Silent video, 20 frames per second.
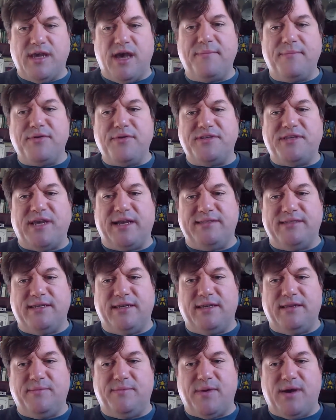I'm
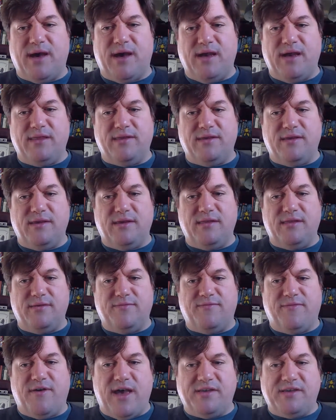protected by
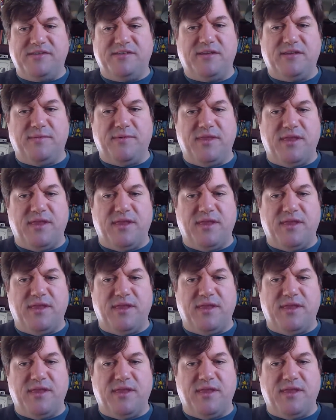the file system,